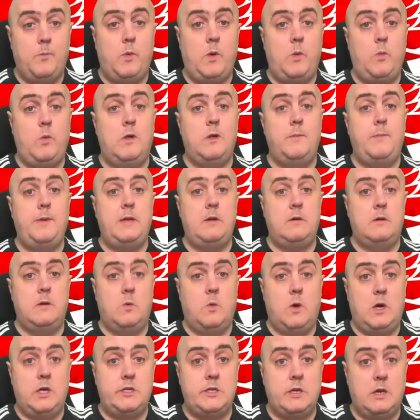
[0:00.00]
We will be doing a
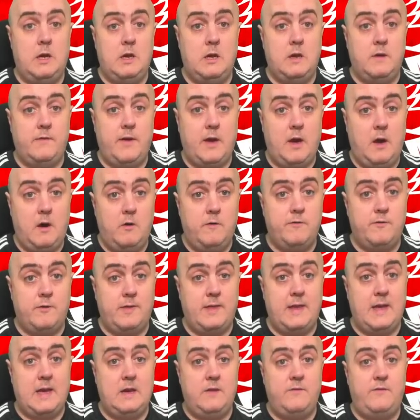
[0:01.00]
watch along of it over on
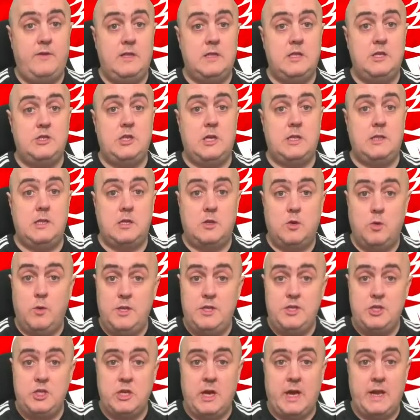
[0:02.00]
the Anfield Agenda
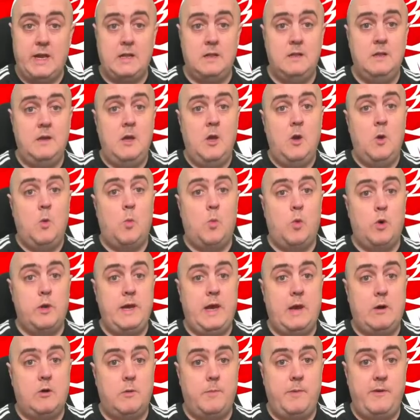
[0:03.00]
Twitch channel one
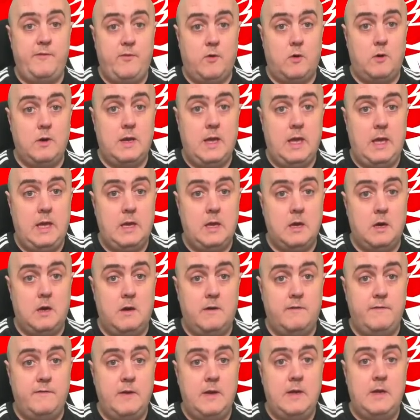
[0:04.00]
hour before
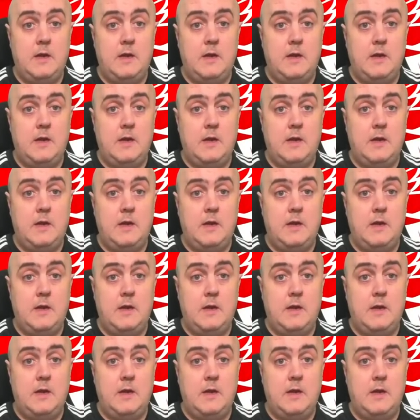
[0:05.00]
kickoff.